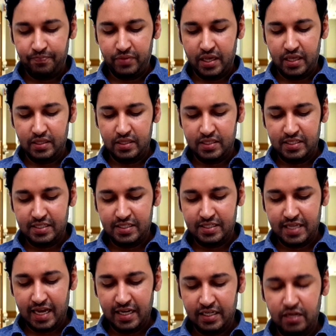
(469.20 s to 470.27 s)

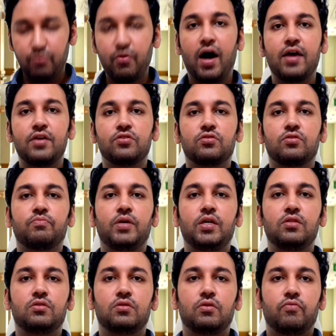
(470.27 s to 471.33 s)
incentivized,
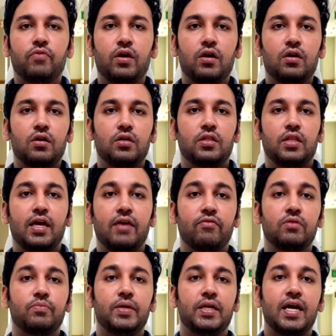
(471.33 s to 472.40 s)
means where they
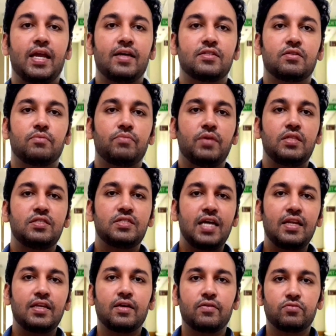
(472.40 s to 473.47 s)
will be getting some
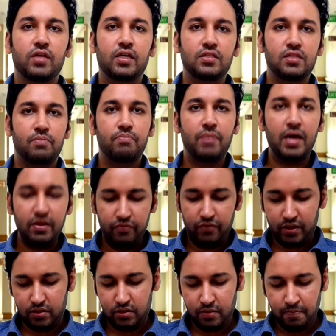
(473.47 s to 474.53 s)
incentives, like some
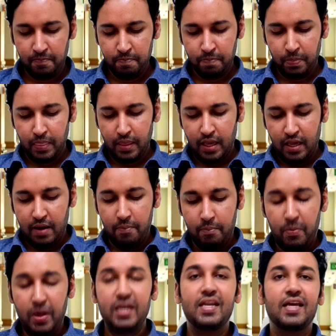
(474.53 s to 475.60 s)
benefits,
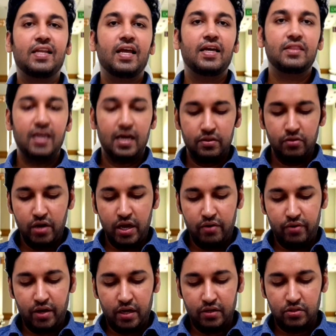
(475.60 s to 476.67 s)
but neglect the other
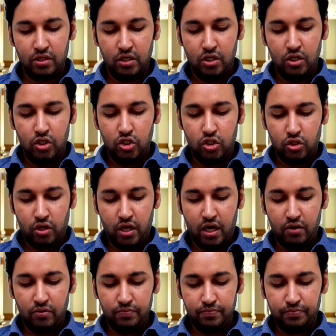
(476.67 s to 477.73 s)
areas. So
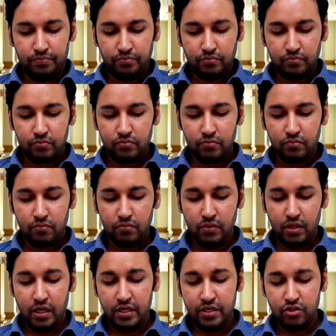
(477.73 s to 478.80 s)
now
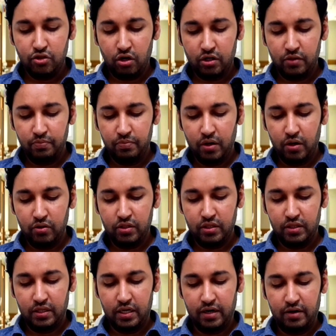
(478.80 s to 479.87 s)
it is talking
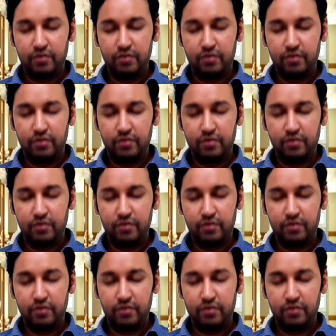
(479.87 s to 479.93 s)
about their